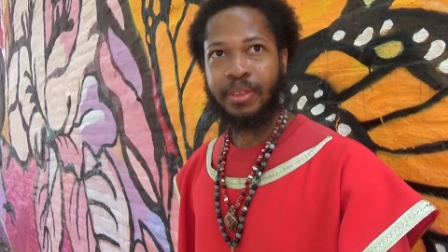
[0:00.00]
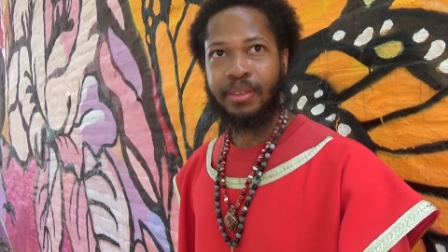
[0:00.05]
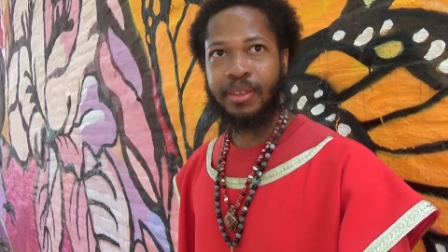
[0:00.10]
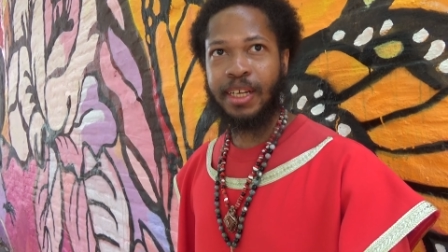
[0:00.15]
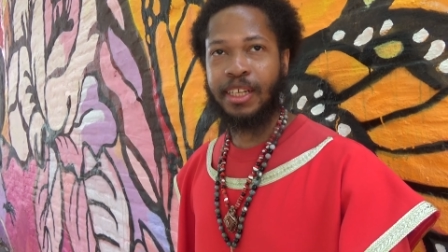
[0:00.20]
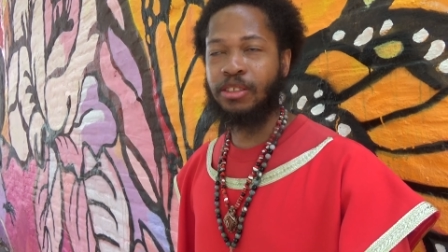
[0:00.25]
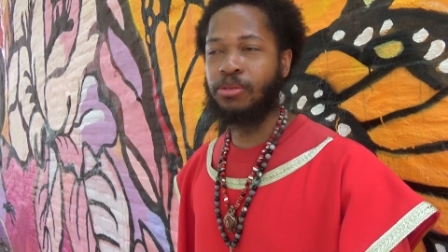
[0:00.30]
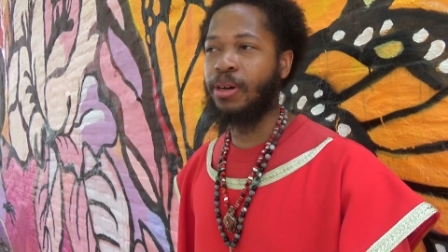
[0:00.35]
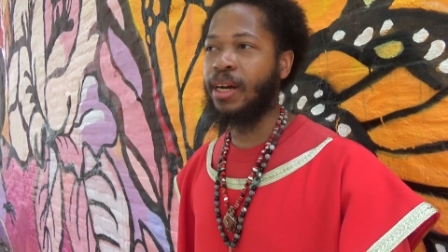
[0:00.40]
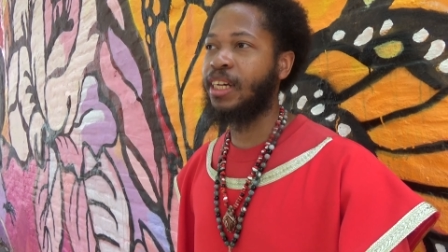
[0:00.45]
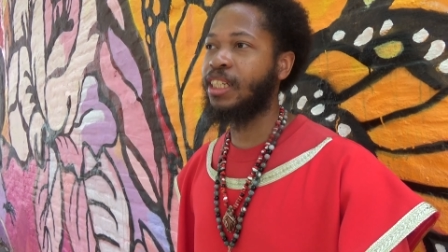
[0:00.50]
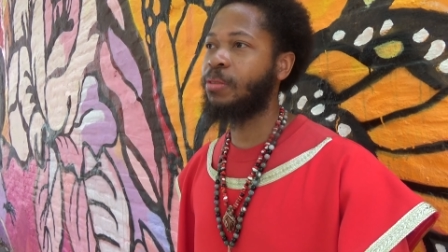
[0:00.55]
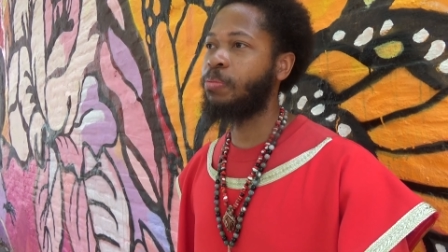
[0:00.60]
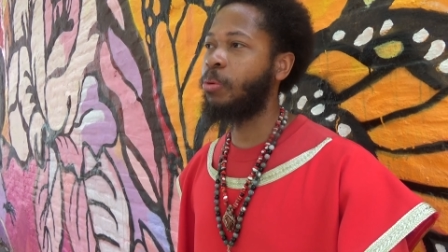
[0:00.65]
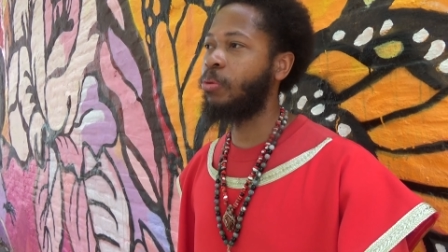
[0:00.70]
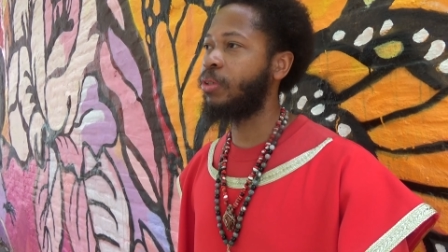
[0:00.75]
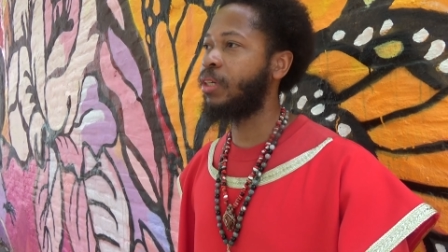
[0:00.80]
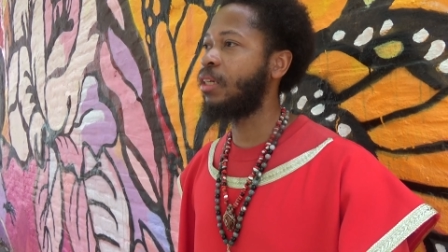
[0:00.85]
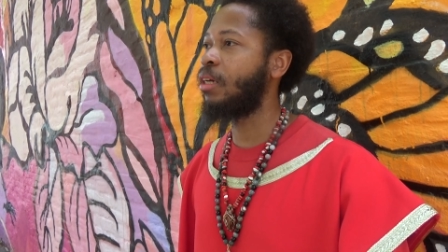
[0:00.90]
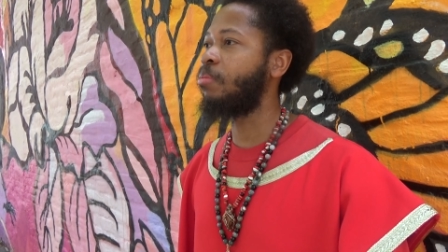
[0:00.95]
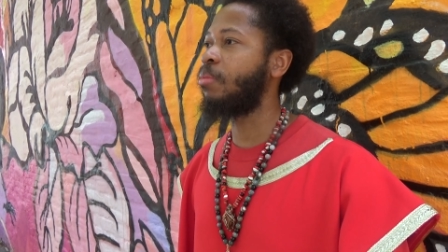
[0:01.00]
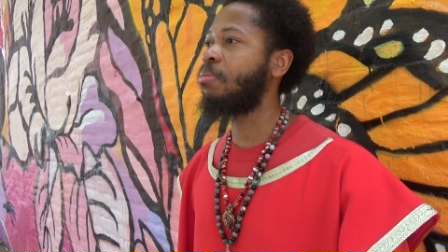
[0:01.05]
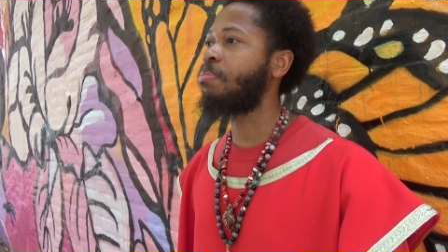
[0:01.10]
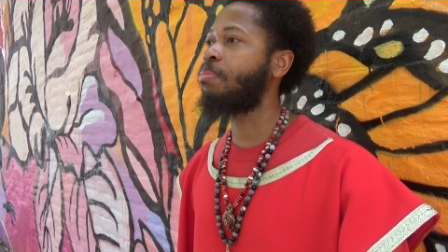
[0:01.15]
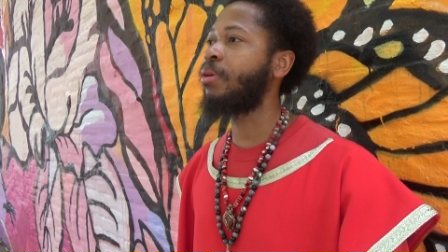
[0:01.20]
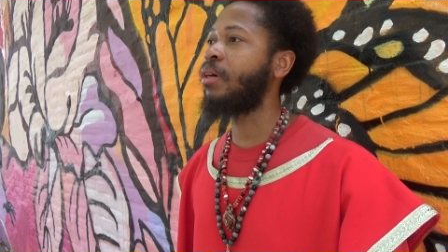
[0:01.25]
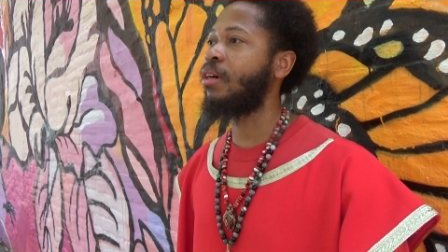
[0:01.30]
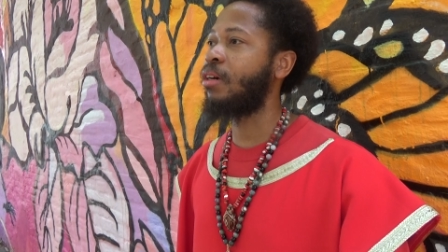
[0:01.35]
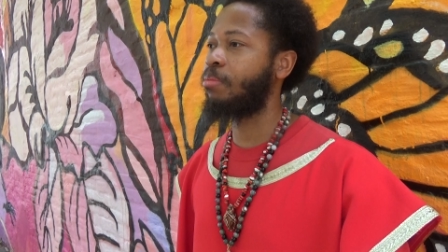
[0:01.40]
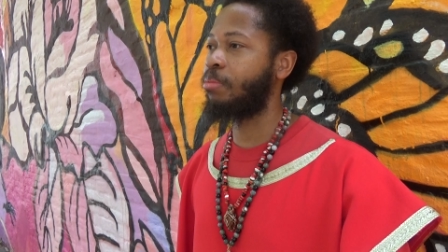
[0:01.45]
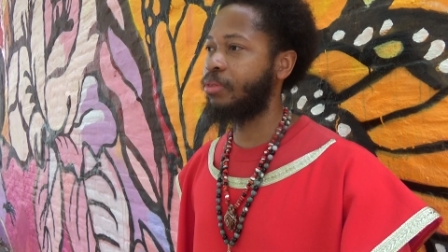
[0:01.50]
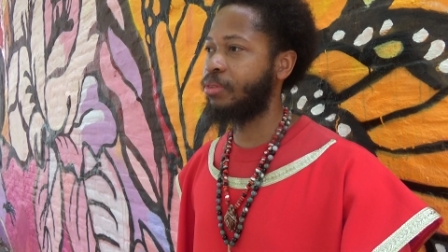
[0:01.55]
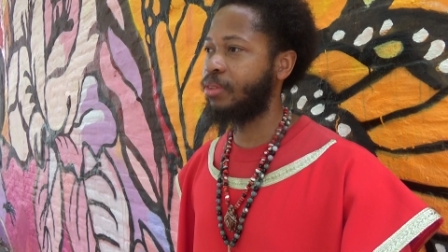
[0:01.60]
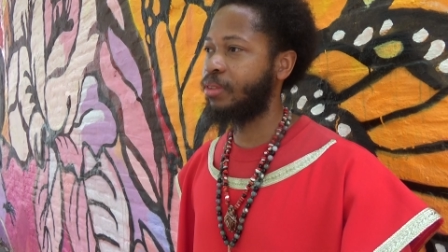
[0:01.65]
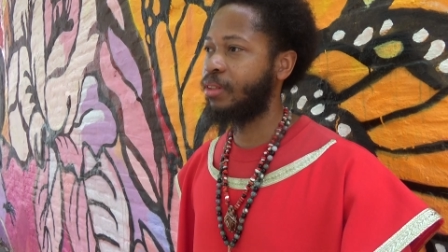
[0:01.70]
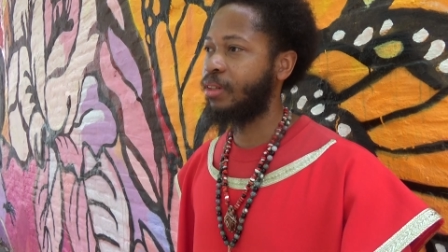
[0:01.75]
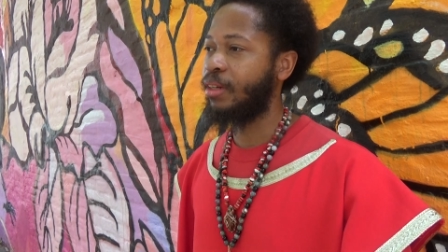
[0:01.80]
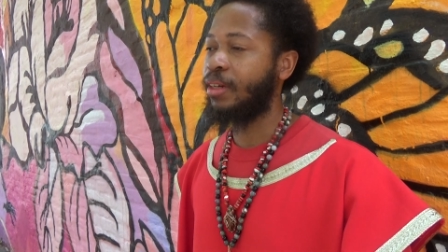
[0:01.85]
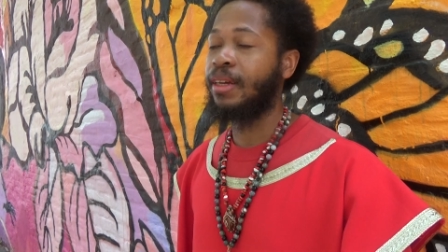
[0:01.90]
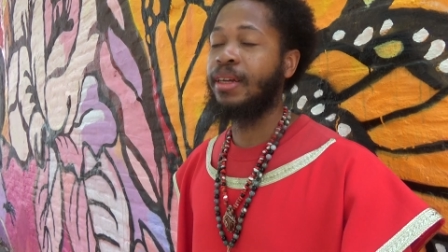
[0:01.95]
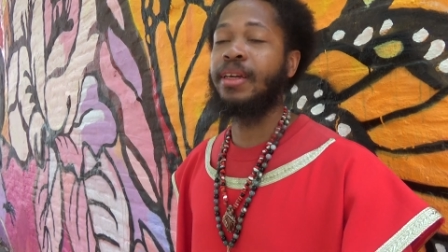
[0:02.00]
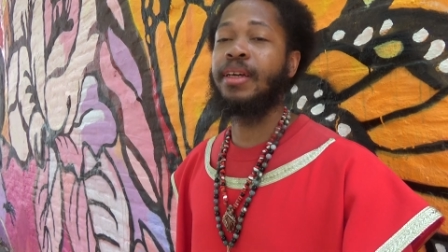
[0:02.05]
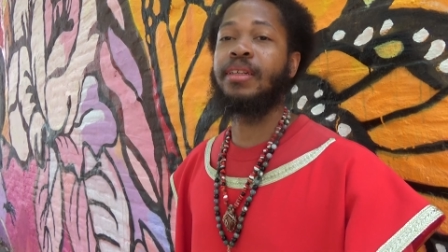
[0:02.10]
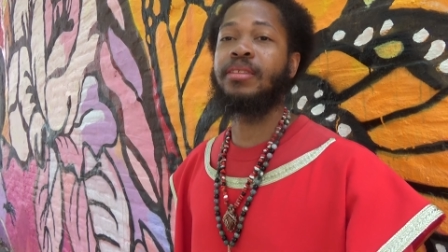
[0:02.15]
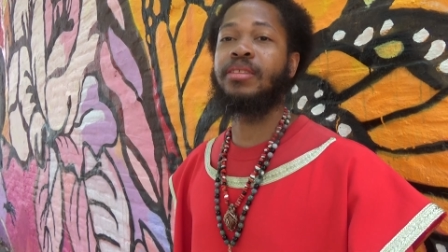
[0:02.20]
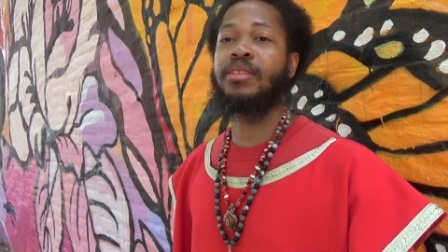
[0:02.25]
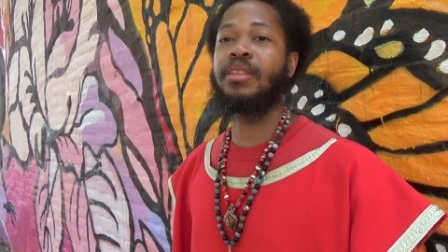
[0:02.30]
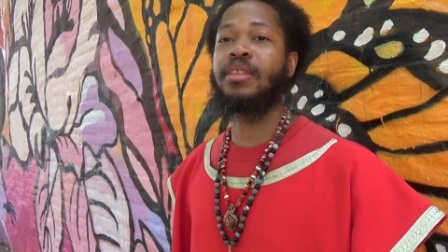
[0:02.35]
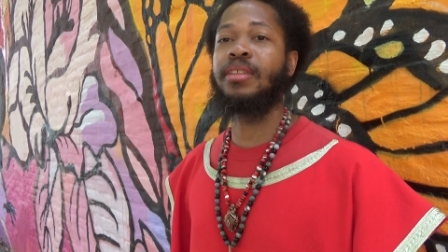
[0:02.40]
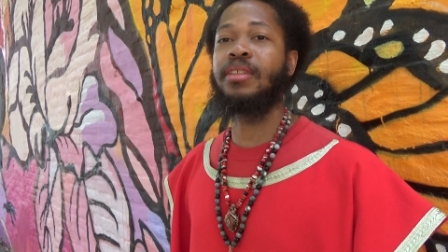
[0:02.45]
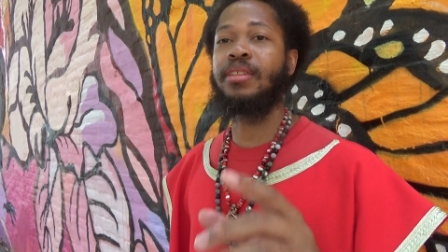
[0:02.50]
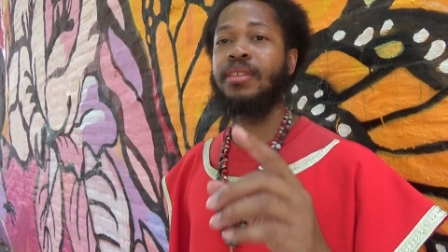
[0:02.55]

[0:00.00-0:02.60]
That's why I spoke to him in parables. And see,